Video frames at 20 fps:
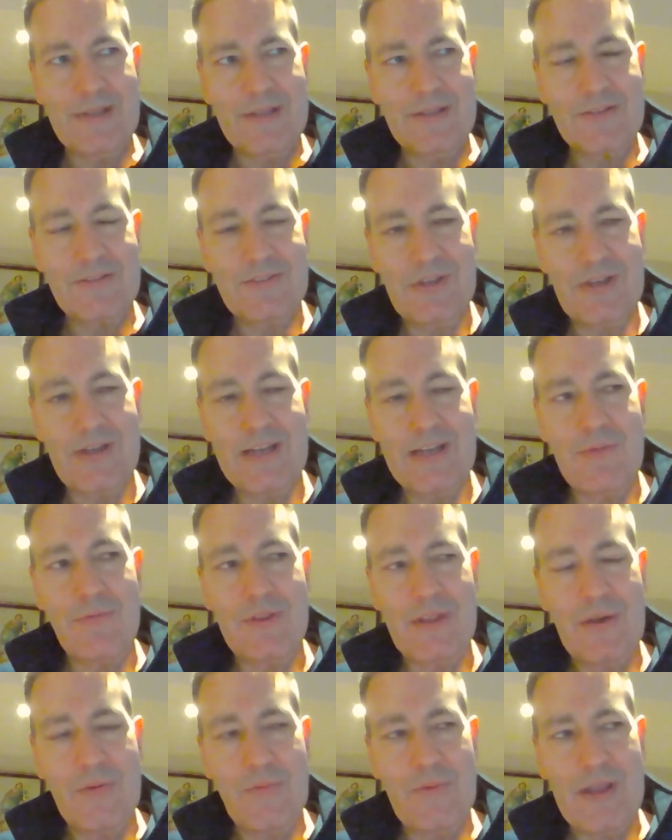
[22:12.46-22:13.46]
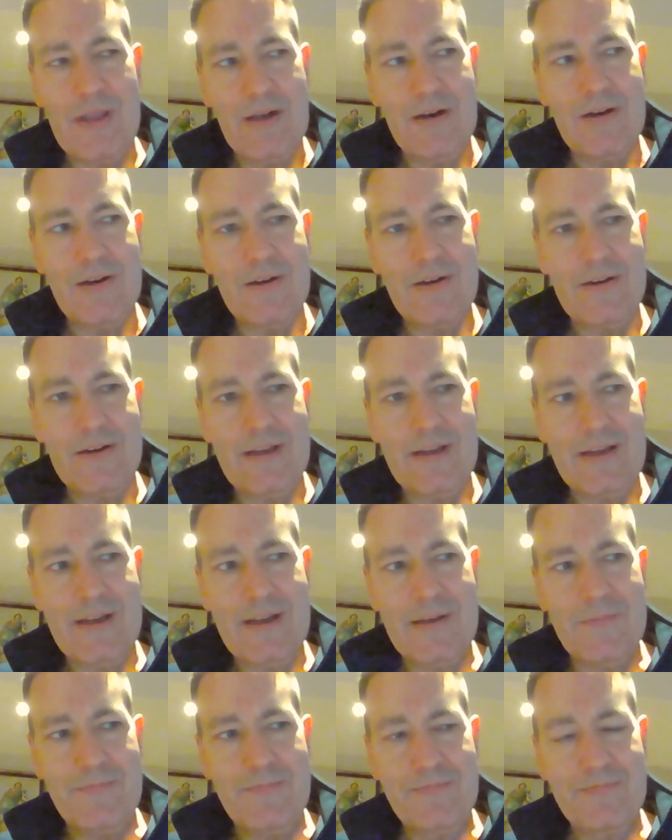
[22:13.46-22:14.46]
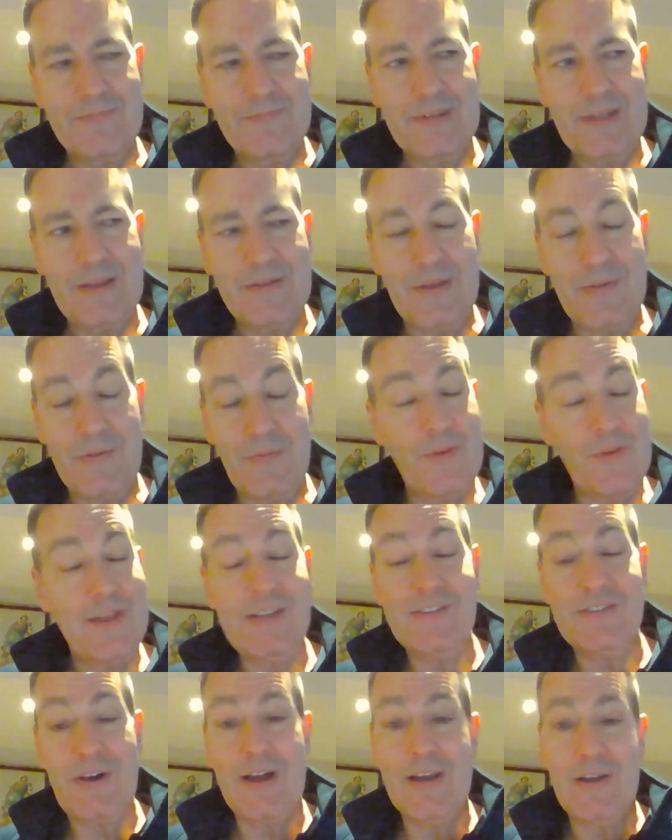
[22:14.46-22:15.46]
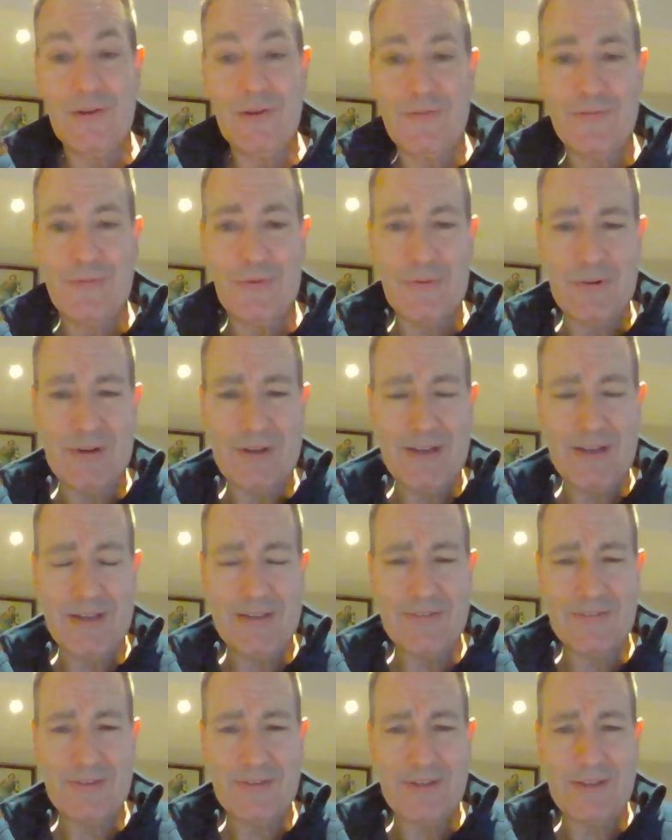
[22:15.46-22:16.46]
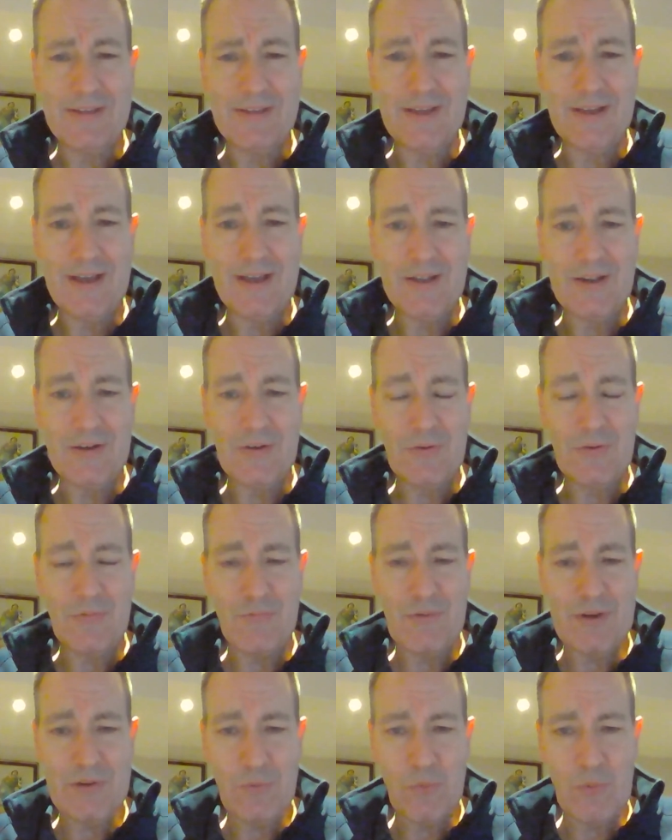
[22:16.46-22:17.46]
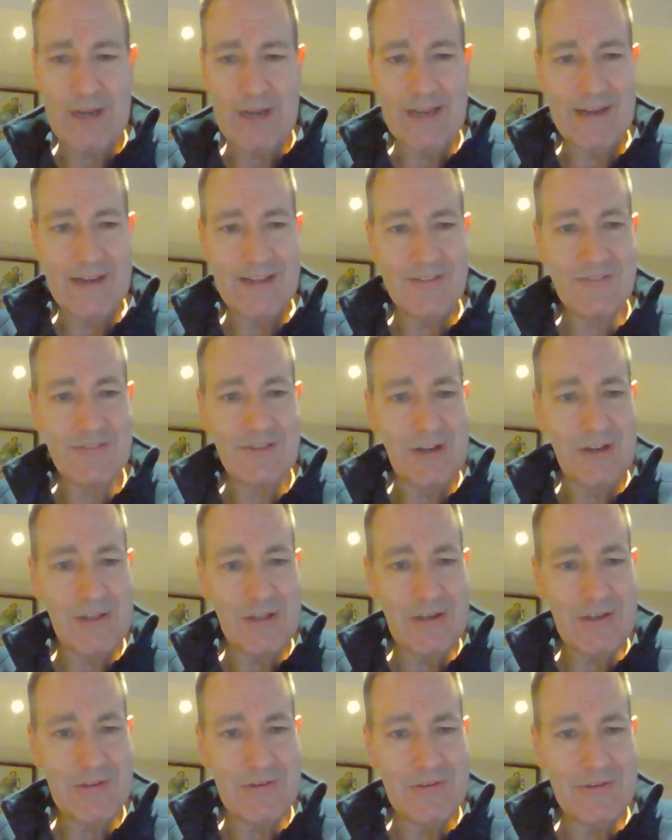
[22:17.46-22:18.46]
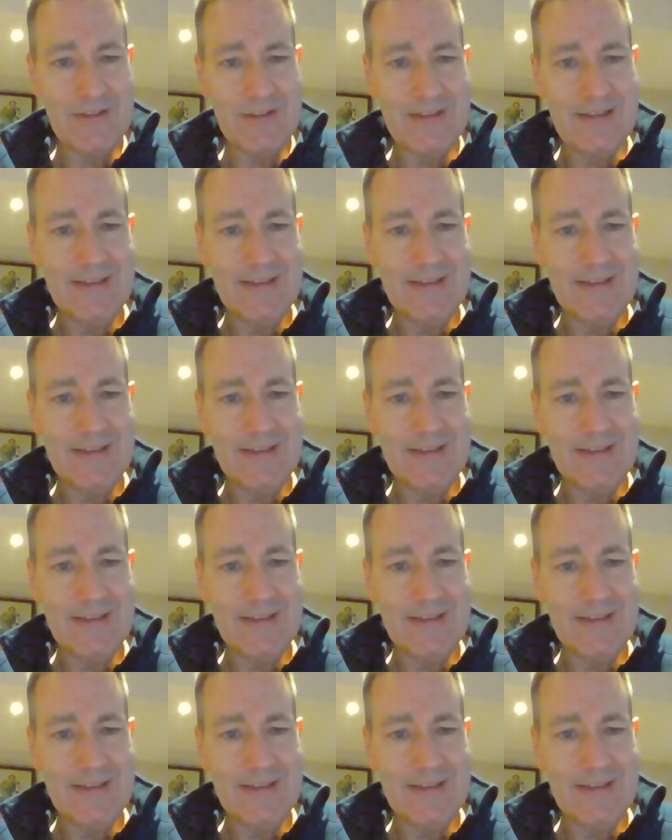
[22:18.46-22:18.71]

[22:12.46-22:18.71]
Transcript: Certainly, though we are, the things I look for is a real willingness to learn,